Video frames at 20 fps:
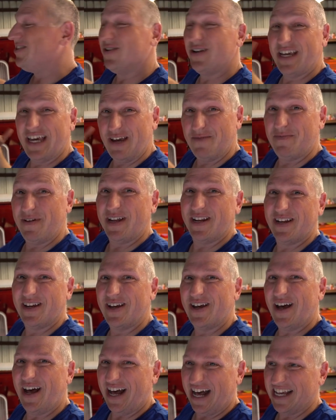you're keeping
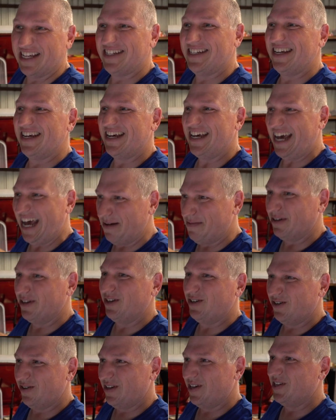us able to
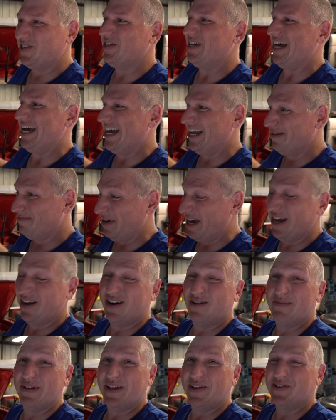do this and paying
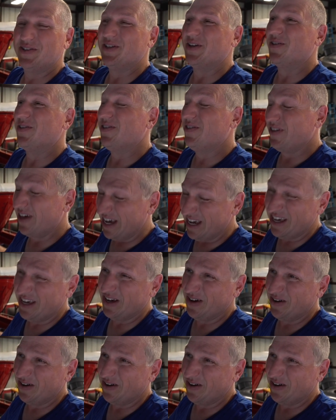our bills. So thank